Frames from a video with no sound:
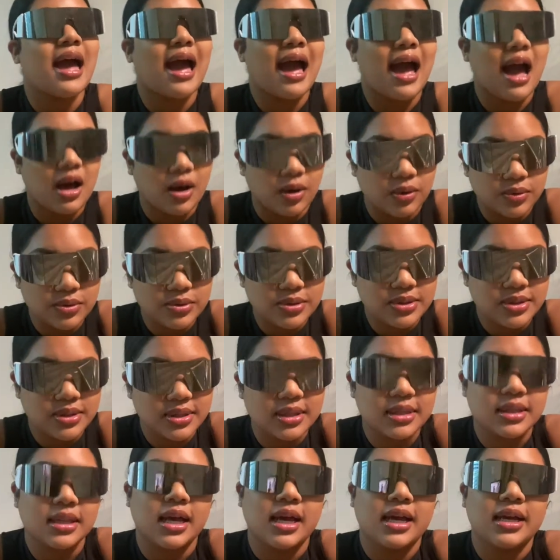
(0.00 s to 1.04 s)
out.
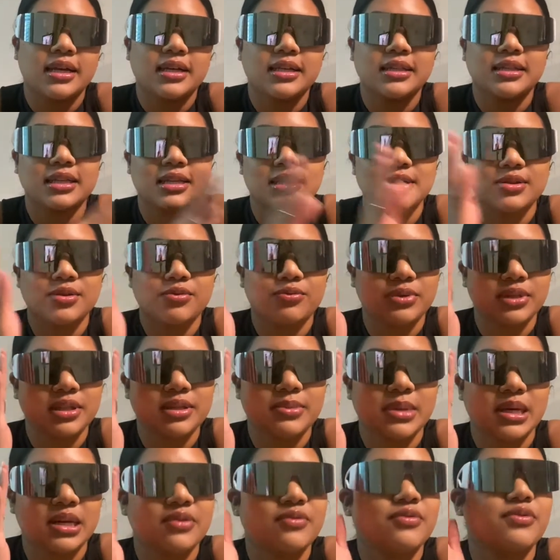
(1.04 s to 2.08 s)
Like, these are really
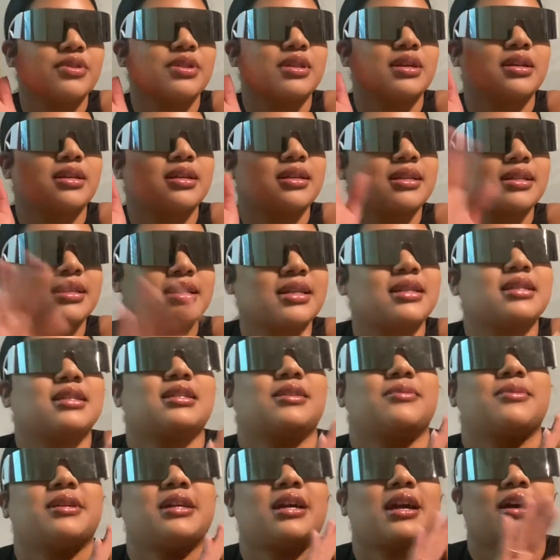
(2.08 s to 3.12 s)
made for the sun
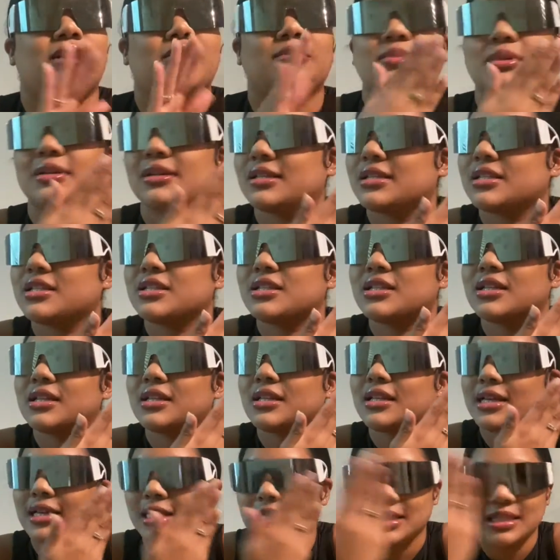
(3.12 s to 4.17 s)
to be out because
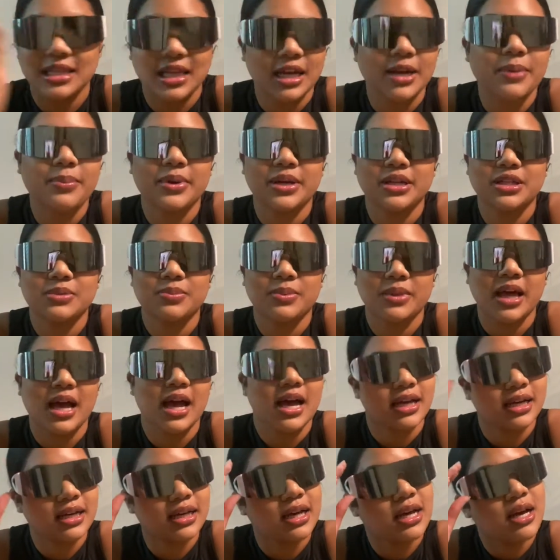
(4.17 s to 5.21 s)
it's like pitch
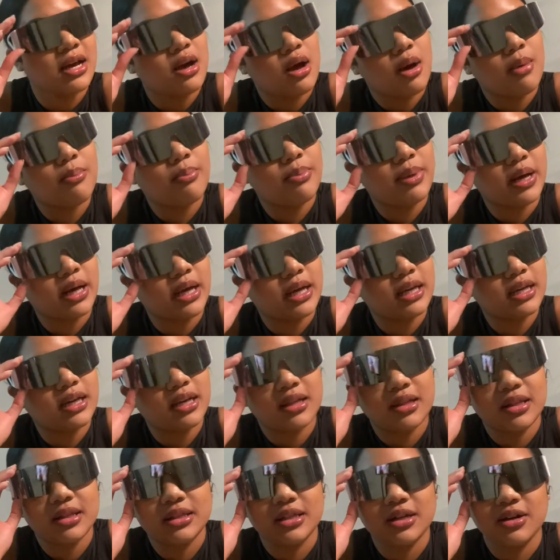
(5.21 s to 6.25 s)
black, but
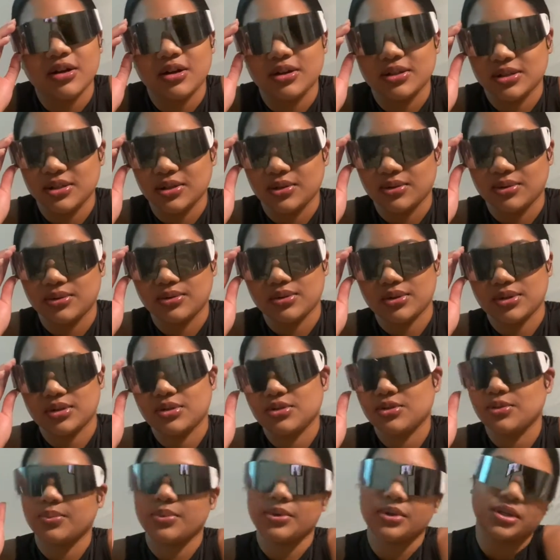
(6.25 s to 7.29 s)
they're also
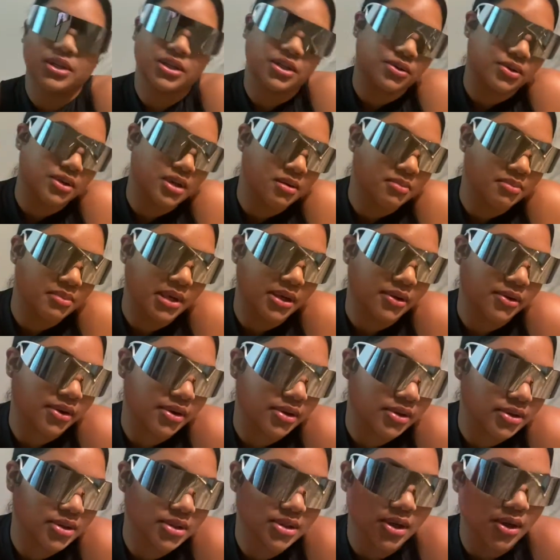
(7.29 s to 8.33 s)
super cute and
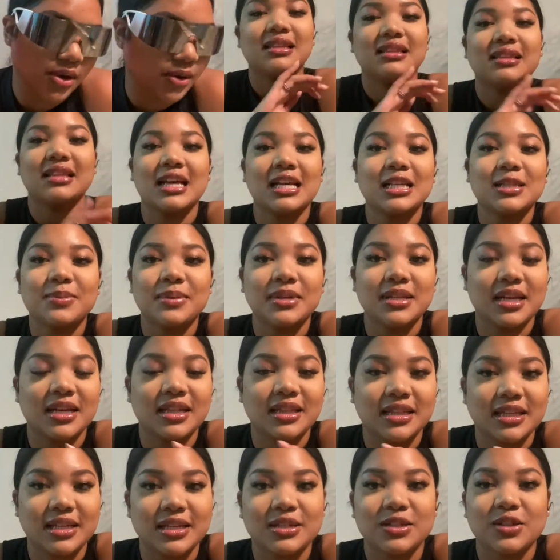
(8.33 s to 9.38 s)
mirrored. So last but not
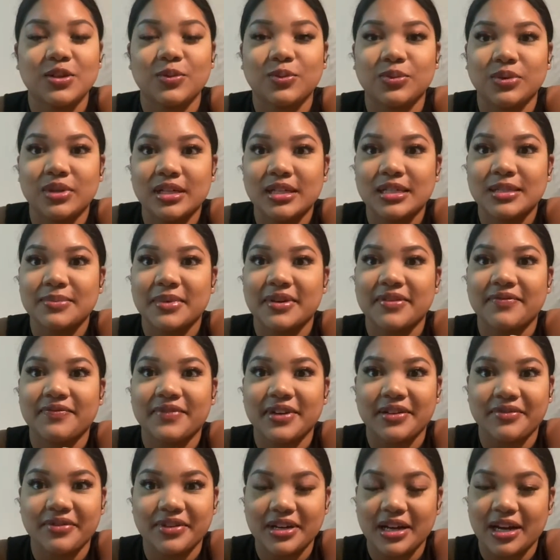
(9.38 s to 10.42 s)
least was my
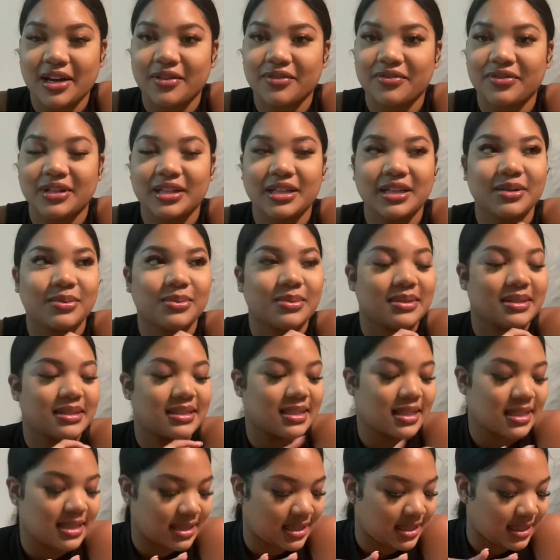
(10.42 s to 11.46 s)
favorite outfit. It was
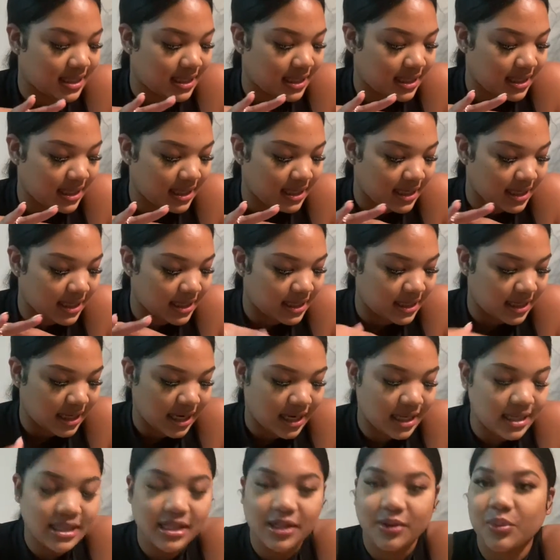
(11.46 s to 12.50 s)
the
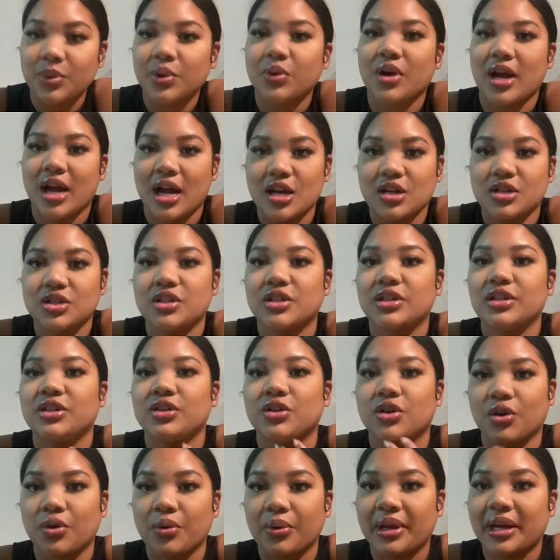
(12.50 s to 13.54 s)
night that we were actually
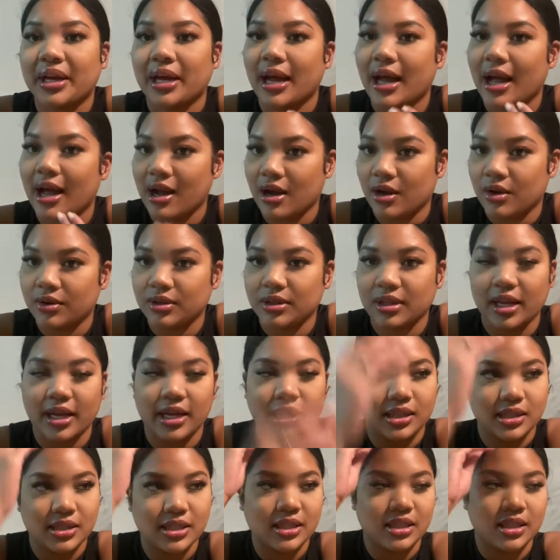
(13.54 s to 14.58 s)
going out,
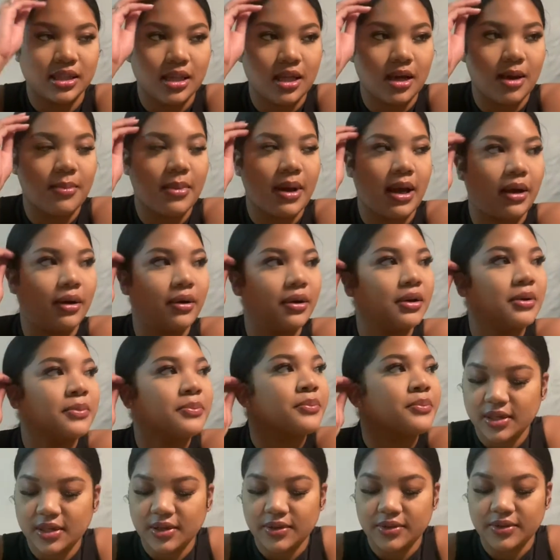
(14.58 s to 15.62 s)
like to the club out.
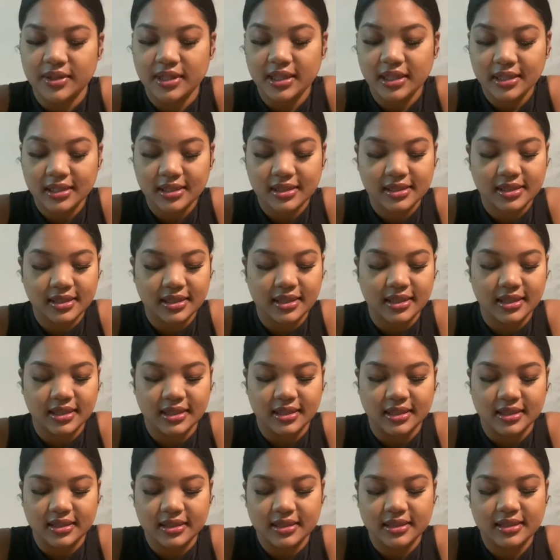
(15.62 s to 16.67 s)
This
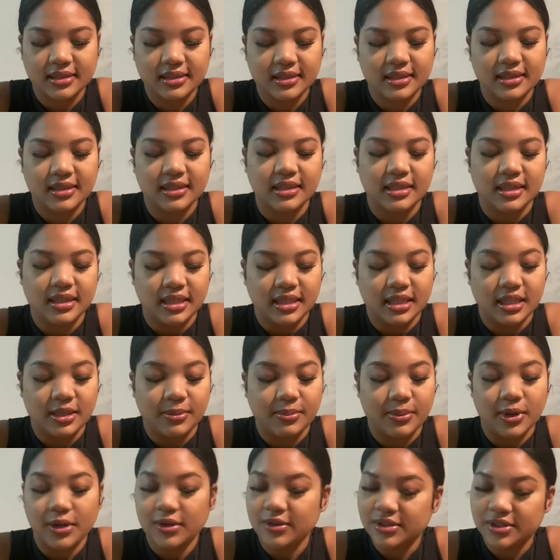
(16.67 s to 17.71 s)
is the
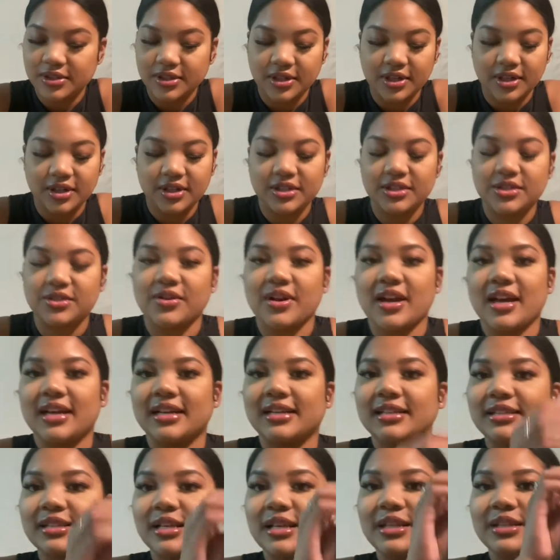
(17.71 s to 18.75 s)
poster girl dress.
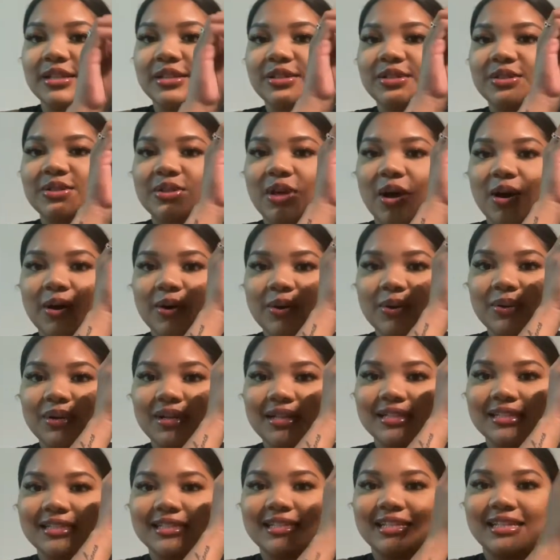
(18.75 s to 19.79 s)
It's so
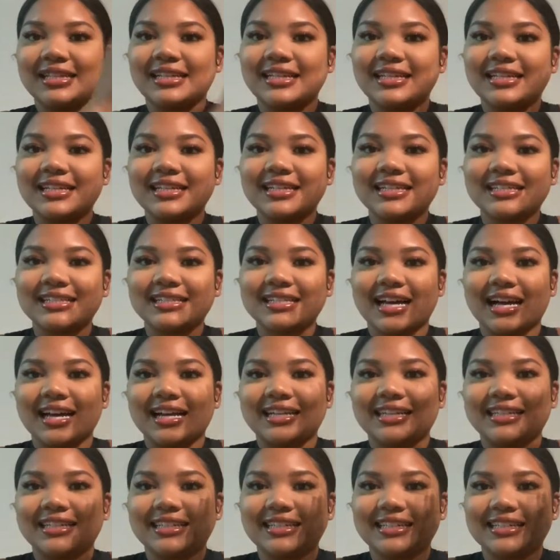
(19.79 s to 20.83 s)
teeny
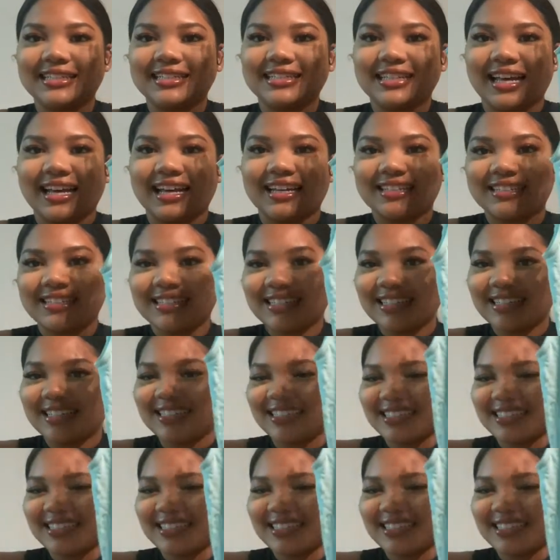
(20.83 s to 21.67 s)
tiny, like